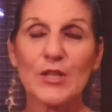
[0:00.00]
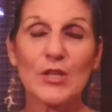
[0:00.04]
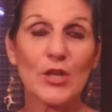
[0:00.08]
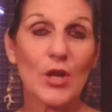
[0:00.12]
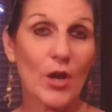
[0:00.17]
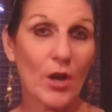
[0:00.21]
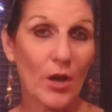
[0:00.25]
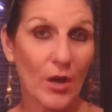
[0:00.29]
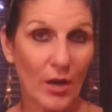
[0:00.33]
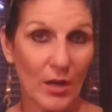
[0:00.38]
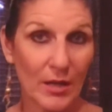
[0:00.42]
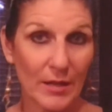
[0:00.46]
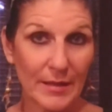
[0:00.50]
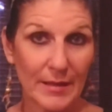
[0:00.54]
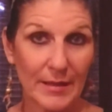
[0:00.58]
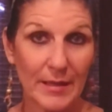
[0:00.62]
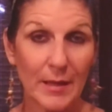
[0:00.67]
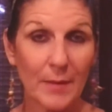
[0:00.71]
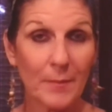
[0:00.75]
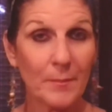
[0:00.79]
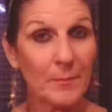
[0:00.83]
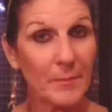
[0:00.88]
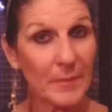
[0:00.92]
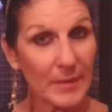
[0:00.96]
to call in
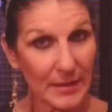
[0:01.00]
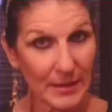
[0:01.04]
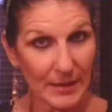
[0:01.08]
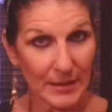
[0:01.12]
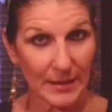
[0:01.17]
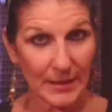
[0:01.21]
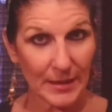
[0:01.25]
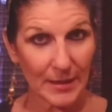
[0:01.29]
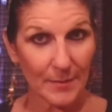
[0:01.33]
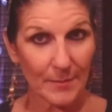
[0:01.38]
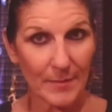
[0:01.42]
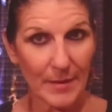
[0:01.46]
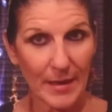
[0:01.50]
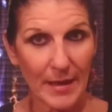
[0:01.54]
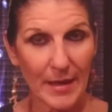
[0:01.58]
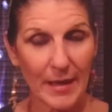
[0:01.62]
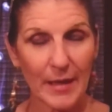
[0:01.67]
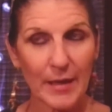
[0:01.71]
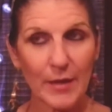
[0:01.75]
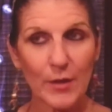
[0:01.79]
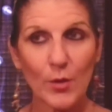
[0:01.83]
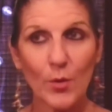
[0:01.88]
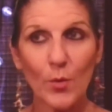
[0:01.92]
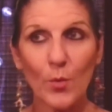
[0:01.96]
a medium.
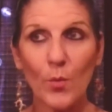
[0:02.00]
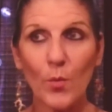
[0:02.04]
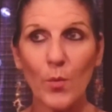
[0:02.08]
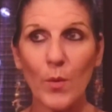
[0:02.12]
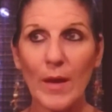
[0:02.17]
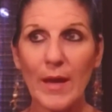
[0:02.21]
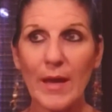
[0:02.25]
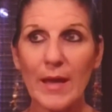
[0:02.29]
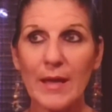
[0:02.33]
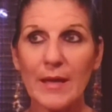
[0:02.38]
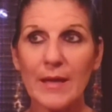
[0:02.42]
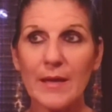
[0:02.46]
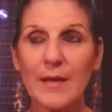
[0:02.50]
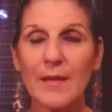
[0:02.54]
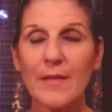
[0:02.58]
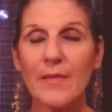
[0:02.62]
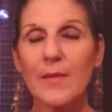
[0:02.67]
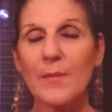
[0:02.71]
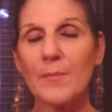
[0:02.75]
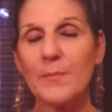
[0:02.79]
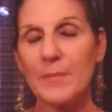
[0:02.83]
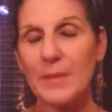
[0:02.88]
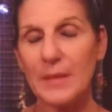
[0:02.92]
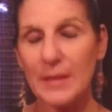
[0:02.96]
And when
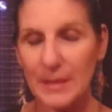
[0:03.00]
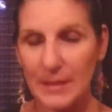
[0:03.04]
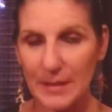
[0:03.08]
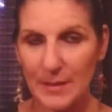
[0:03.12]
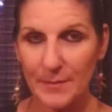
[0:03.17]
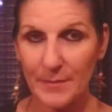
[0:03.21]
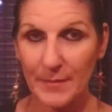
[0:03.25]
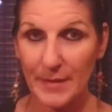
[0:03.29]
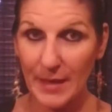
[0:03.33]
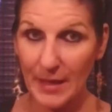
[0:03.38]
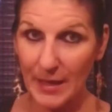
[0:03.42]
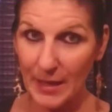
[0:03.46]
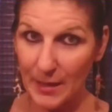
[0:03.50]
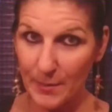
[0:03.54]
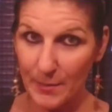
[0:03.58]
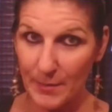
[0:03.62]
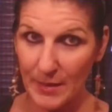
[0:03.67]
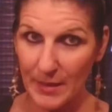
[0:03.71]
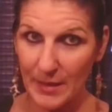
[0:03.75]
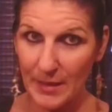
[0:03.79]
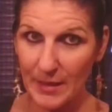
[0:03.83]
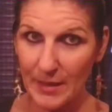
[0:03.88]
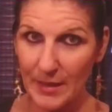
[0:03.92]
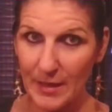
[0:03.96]
the medium came
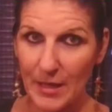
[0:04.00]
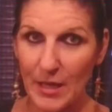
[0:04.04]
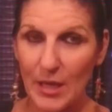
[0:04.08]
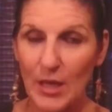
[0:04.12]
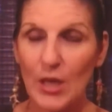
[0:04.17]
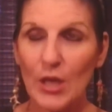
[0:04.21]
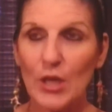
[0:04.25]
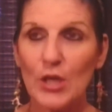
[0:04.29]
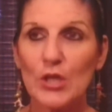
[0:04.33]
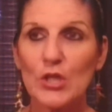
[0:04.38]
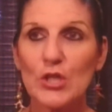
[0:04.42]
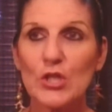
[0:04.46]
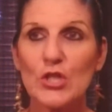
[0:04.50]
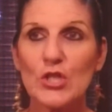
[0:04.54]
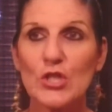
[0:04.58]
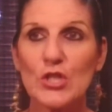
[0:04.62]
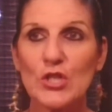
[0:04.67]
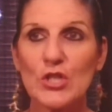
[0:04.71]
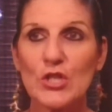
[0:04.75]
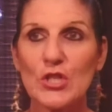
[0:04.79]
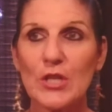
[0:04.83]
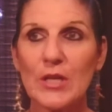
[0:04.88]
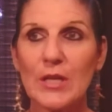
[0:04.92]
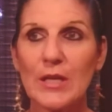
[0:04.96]
in,
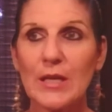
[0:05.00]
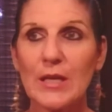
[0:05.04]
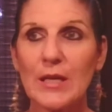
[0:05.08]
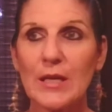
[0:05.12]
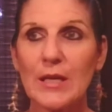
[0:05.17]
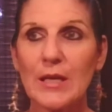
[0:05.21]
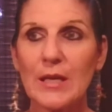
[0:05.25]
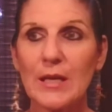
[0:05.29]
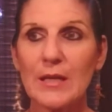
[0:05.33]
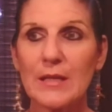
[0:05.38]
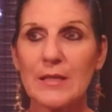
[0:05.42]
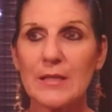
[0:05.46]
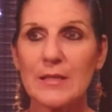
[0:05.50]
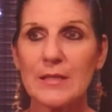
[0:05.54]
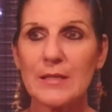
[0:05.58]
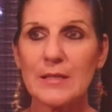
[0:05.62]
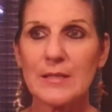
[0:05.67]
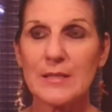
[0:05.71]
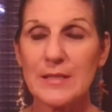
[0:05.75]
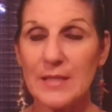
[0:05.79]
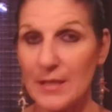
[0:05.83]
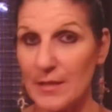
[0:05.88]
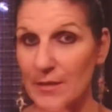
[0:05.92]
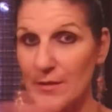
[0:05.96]
she
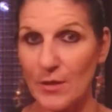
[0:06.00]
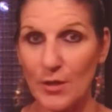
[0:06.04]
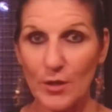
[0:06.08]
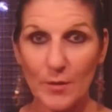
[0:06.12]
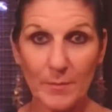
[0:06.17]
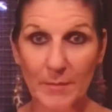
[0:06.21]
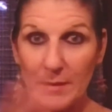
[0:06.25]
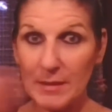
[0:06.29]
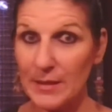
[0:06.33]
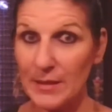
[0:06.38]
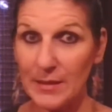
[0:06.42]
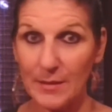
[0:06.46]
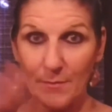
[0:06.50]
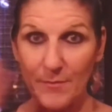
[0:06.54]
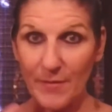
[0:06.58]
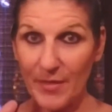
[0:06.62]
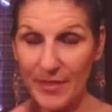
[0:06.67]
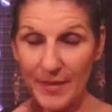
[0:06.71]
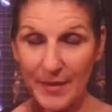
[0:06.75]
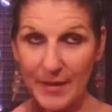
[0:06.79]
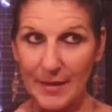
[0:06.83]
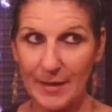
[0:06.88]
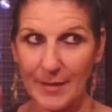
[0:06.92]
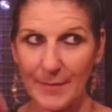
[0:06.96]
did her medium
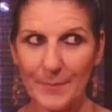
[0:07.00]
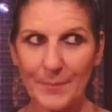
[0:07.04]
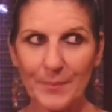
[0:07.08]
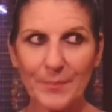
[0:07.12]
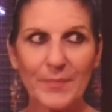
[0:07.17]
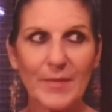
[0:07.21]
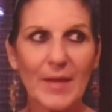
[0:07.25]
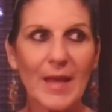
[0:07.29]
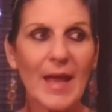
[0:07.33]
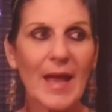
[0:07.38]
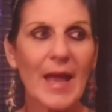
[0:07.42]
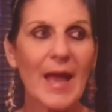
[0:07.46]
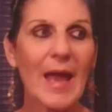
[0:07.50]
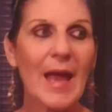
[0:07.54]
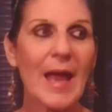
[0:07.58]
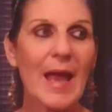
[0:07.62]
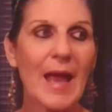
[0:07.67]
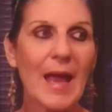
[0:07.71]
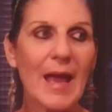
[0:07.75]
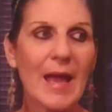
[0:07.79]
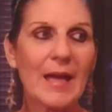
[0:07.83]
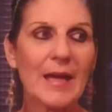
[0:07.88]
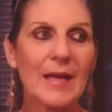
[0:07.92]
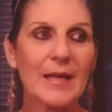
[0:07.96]
thing
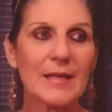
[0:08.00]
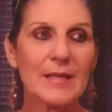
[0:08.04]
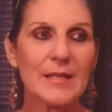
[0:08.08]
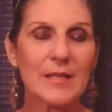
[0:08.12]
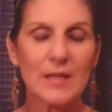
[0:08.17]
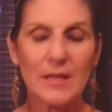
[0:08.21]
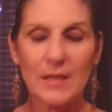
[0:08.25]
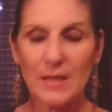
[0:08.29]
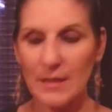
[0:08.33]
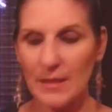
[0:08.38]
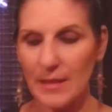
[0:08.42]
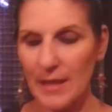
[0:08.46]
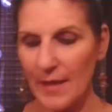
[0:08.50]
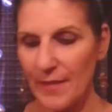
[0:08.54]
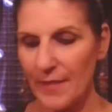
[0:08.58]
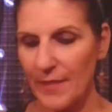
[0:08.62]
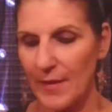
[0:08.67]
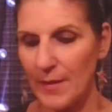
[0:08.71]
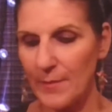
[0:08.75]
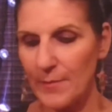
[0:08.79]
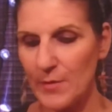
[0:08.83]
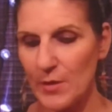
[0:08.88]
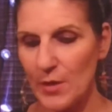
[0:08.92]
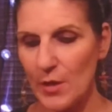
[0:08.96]
and let
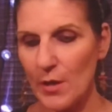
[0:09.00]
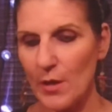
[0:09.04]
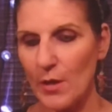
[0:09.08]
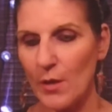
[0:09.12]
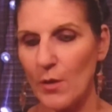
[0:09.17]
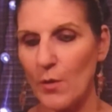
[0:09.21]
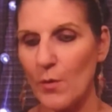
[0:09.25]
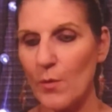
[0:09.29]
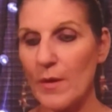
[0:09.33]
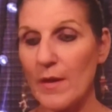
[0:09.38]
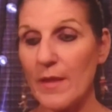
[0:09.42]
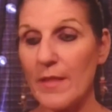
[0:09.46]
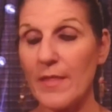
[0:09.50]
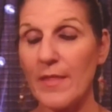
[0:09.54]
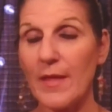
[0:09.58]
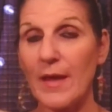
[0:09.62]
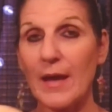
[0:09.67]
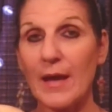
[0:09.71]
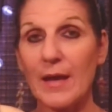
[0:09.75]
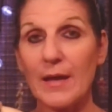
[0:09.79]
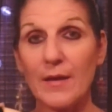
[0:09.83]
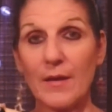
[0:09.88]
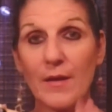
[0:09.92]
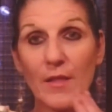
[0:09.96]
them know
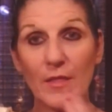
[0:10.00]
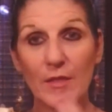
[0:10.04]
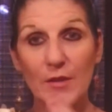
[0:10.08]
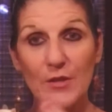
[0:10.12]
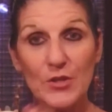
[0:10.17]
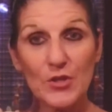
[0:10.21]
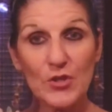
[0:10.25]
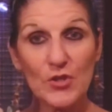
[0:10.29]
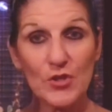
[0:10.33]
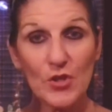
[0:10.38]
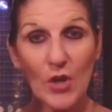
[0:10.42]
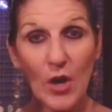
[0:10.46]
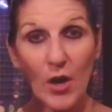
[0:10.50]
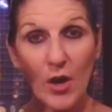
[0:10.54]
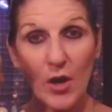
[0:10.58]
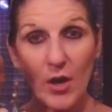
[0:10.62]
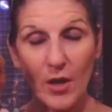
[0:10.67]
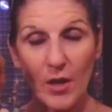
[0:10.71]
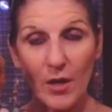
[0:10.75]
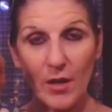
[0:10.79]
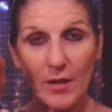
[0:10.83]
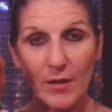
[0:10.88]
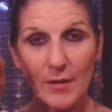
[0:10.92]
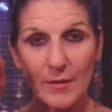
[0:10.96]
that the
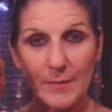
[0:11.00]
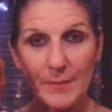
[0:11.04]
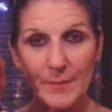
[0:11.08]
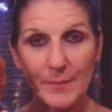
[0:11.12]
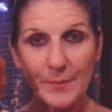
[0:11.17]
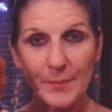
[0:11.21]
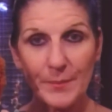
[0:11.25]
doll